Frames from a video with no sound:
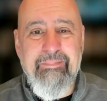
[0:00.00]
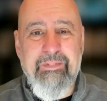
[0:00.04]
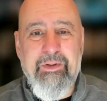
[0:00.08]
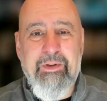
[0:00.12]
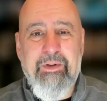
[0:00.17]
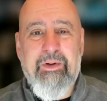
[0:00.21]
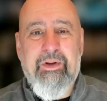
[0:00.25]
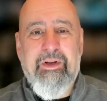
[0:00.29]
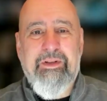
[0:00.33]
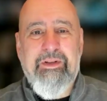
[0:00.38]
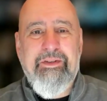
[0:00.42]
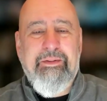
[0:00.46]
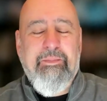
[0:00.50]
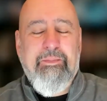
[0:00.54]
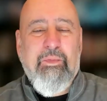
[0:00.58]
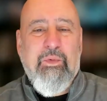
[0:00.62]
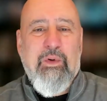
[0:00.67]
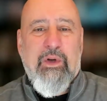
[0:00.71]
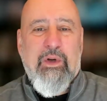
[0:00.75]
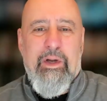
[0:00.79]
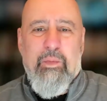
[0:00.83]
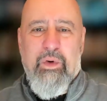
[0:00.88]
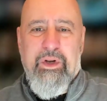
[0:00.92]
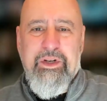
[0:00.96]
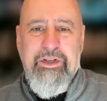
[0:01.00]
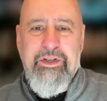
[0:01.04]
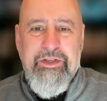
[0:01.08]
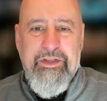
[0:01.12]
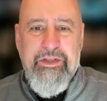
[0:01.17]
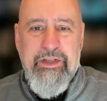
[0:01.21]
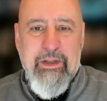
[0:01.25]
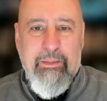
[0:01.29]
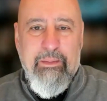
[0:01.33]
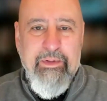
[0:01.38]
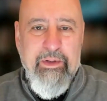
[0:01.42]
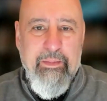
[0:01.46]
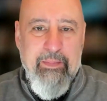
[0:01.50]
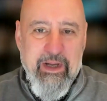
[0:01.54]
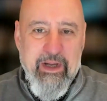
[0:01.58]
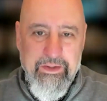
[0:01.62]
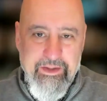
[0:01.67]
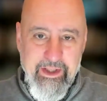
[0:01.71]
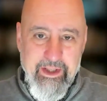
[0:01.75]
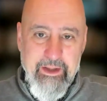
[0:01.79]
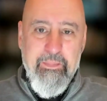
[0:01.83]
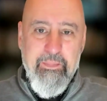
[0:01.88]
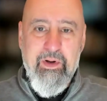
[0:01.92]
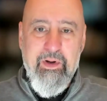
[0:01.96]
Awesome. And tell me about
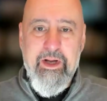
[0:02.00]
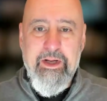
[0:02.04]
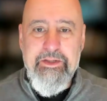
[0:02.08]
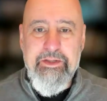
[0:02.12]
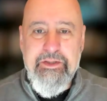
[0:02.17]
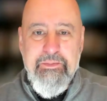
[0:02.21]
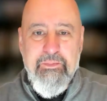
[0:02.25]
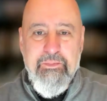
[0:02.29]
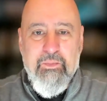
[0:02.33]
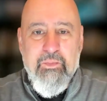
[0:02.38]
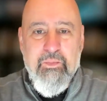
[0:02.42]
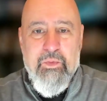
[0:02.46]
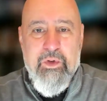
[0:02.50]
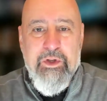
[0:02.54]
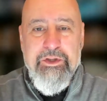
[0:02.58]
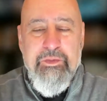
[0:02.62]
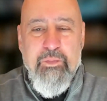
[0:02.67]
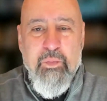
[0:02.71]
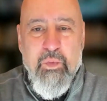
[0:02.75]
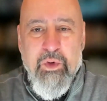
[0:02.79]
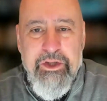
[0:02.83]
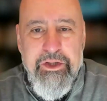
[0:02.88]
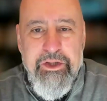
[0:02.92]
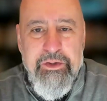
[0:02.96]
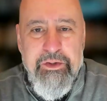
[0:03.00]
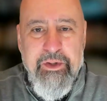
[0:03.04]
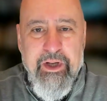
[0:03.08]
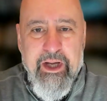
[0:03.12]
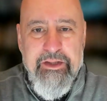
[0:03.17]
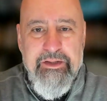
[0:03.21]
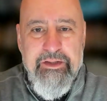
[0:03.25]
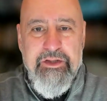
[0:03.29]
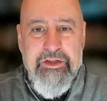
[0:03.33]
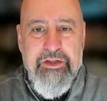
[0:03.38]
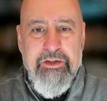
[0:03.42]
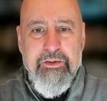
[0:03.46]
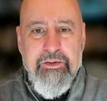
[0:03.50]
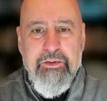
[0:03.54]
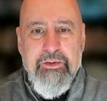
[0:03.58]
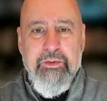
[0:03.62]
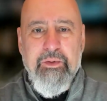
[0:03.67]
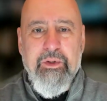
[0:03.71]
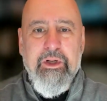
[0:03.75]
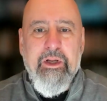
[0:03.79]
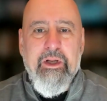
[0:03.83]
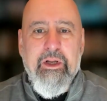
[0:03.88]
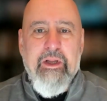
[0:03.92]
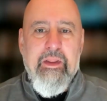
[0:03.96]
Dataprise. What do you guys do
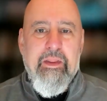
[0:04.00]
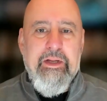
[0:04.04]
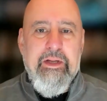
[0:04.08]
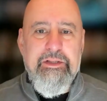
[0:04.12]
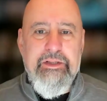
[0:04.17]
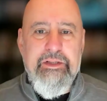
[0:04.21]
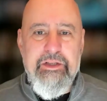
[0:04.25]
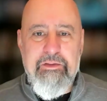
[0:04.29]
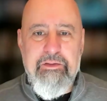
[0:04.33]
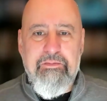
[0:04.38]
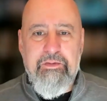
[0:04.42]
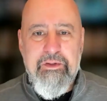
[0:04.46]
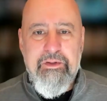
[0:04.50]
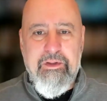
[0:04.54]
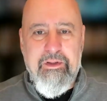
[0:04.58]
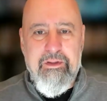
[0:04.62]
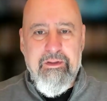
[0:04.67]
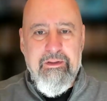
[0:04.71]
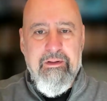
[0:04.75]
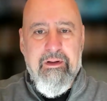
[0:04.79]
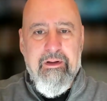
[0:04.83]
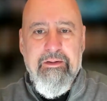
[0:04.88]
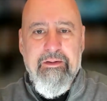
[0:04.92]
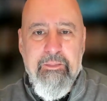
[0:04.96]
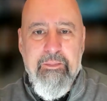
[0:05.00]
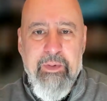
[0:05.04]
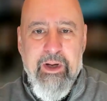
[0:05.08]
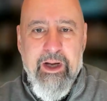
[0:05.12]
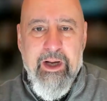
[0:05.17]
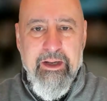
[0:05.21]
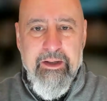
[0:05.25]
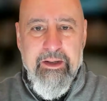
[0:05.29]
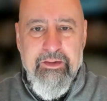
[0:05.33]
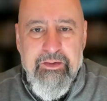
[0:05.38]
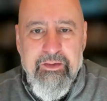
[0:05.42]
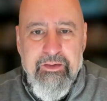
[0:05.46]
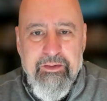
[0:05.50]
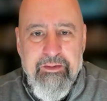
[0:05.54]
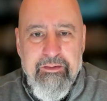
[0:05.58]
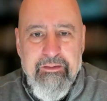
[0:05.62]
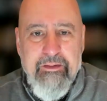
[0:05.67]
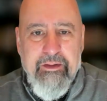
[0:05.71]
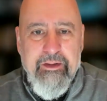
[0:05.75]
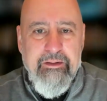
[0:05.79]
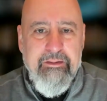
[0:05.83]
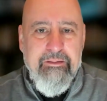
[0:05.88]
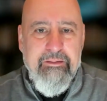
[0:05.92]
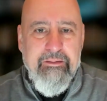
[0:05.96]
that's different than other buyers,
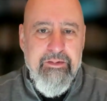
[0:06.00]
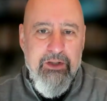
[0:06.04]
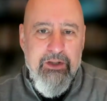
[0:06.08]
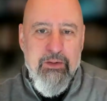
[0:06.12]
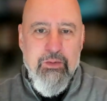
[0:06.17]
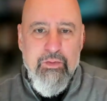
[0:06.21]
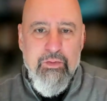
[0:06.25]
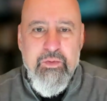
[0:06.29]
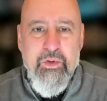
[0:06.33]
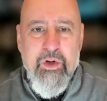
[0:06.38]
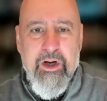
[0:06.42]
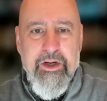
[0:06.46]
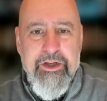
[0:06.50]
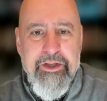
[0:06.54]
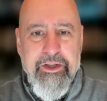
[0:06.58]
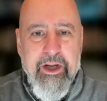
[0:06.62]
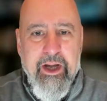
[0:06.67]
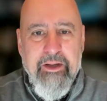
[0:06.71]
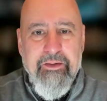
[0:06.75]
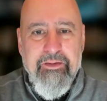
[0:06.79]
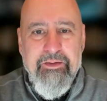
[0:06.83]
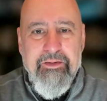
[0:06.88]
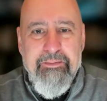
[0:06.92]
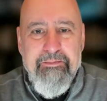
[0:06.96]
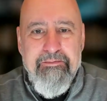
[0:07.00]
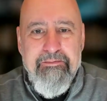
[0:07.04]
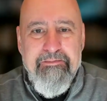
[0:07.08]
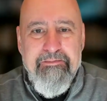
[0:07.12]
and who are you guys?